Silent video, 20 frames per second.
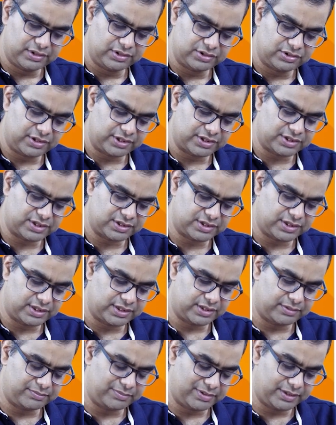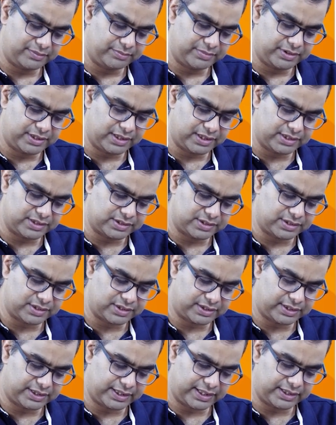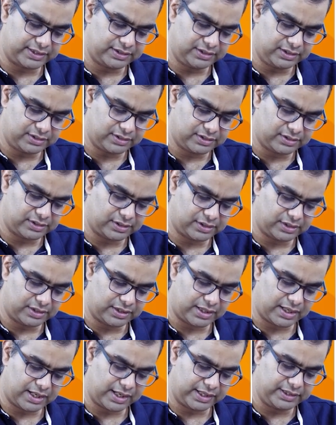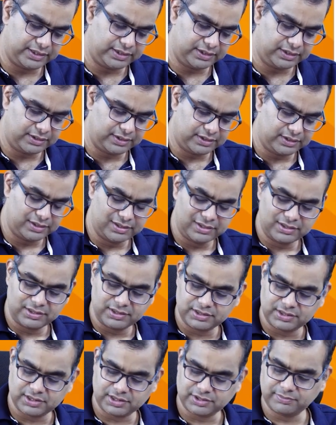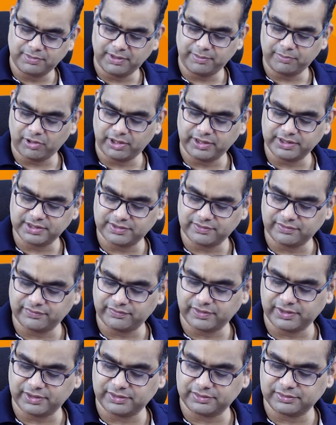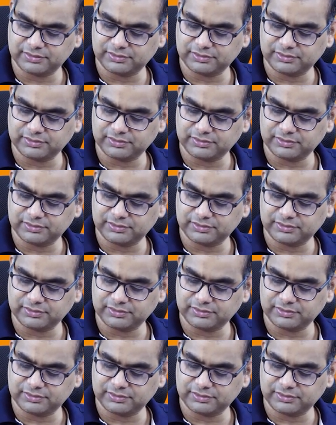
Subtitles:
So, excess return by beta is 10, 9, 6 by 0.75.